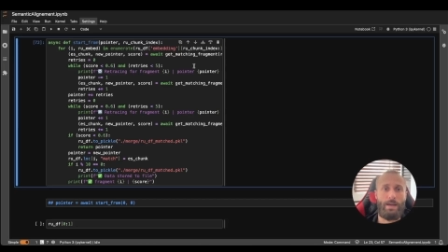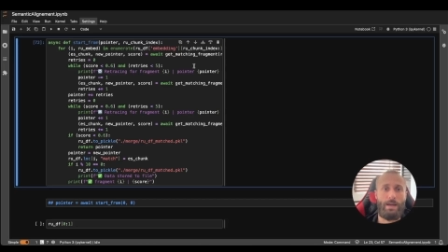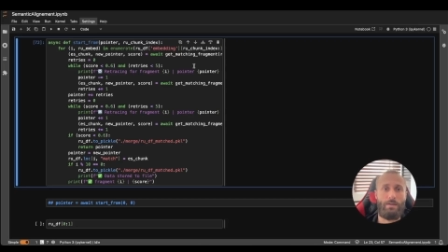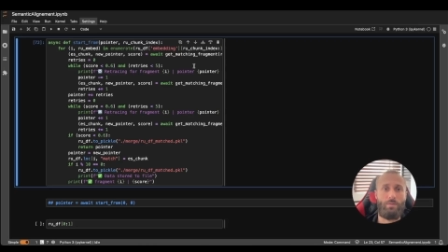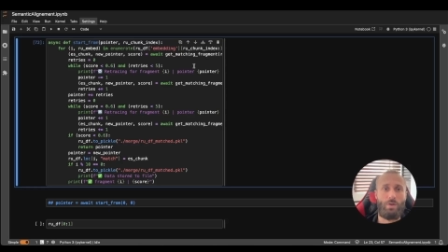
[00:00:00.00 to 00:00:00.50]

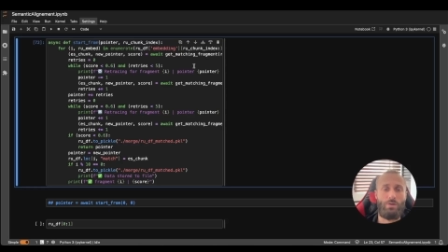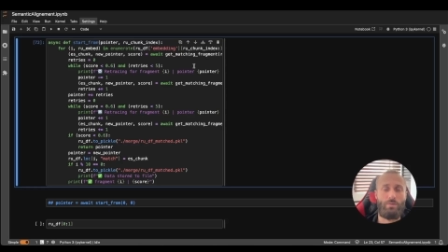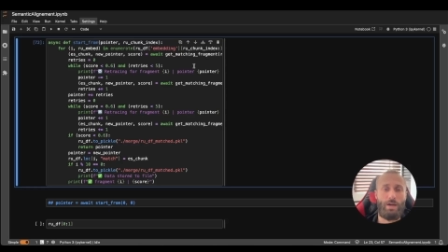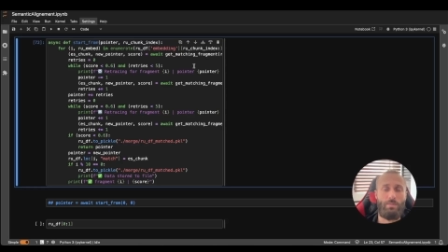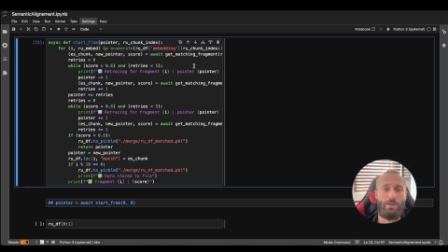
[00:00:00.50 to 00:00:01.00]
and for each
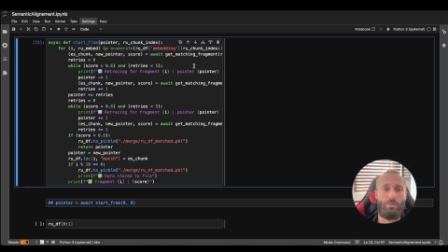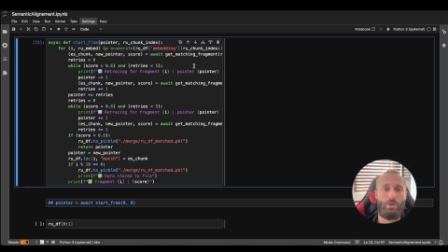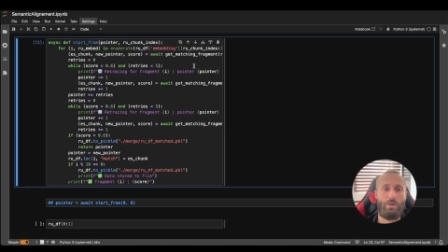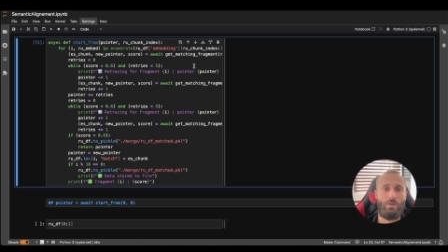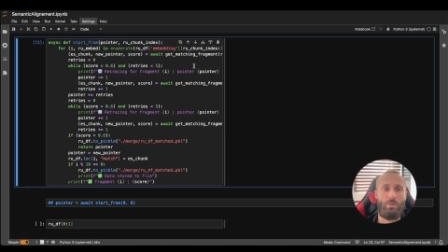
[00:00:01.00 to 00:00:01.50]
fragment
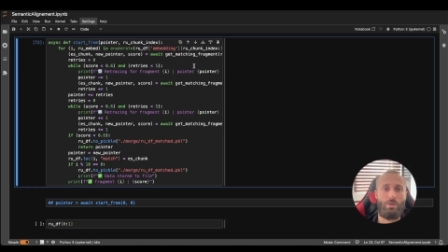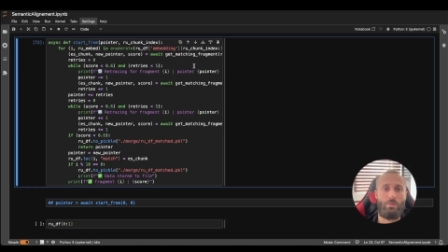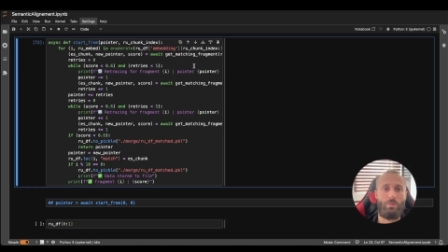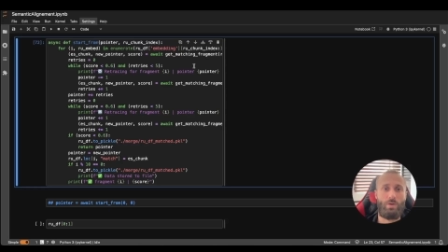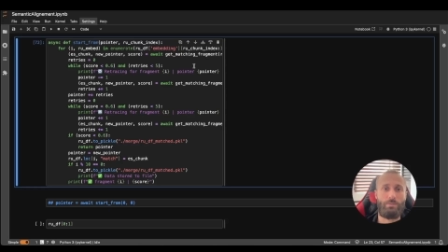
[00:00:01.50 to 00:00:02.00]
we're looking
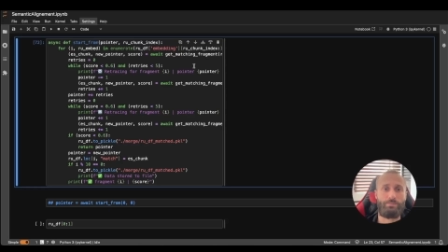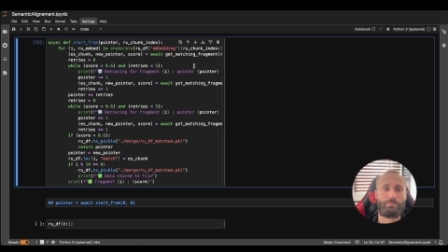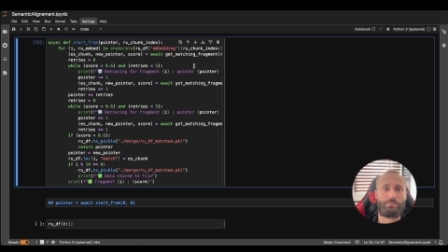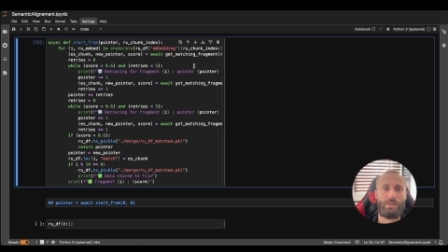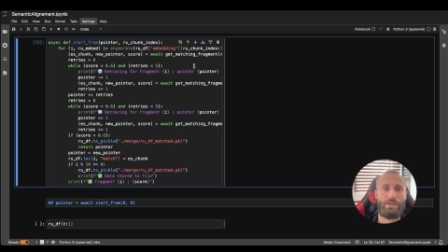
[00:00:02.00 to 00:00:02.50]
for
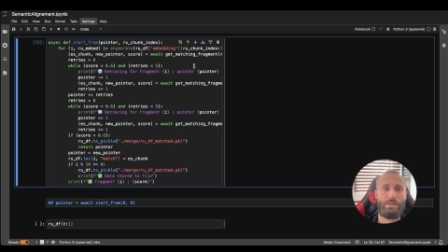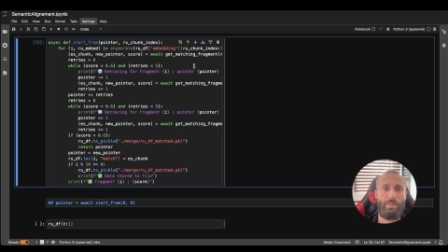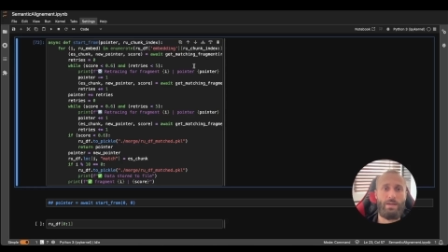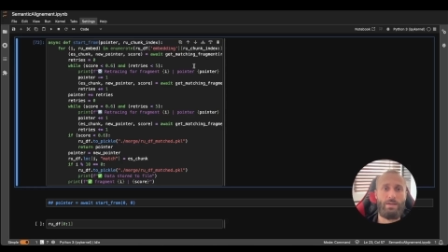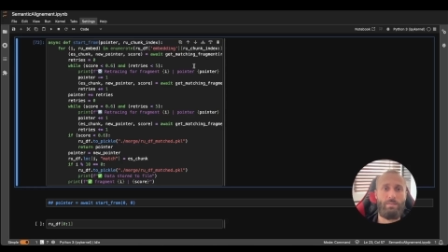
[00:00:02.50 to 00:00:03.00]

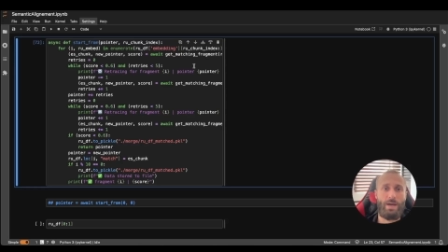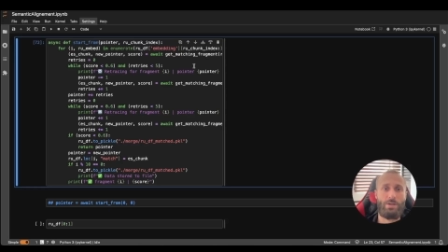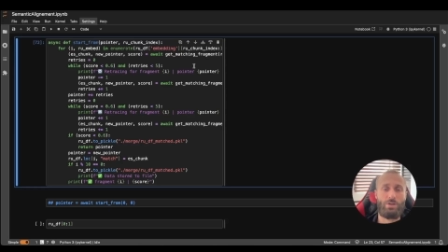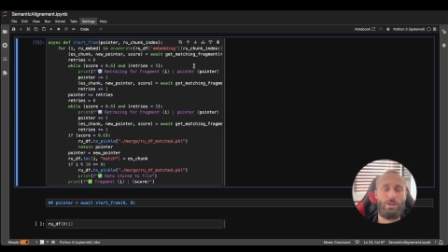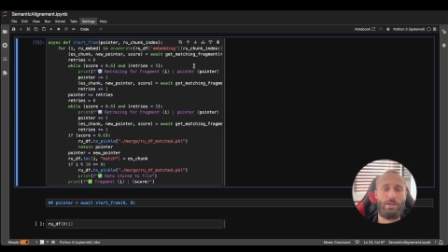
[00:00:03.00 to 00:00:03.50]
semantic
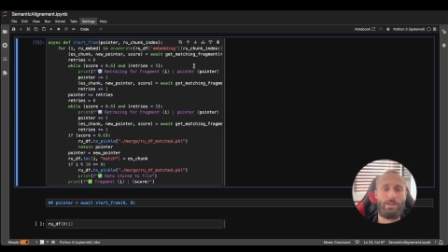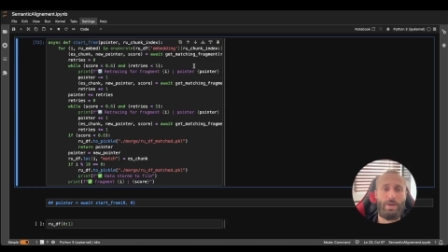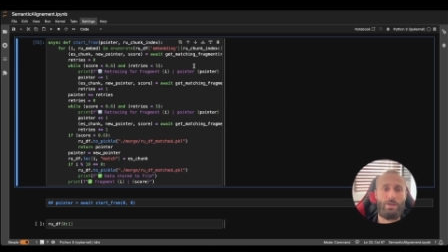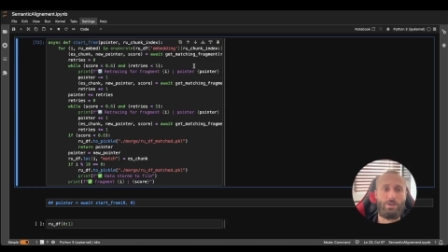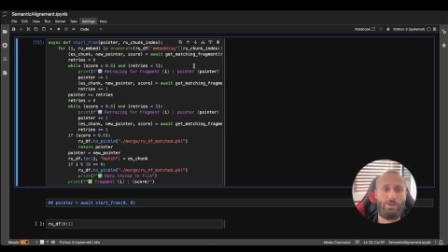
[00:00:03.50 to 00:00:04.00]
match in a
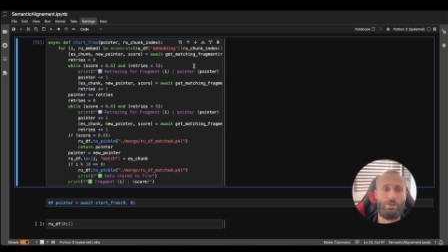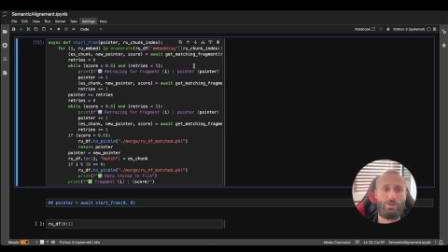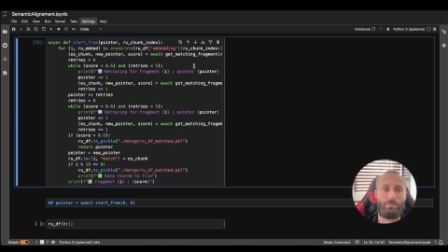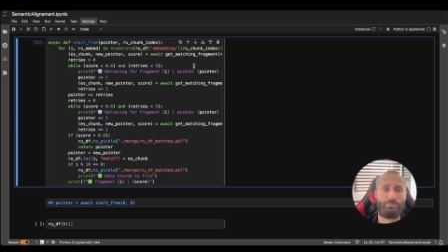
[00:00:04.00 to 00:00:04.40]
Spanish edition.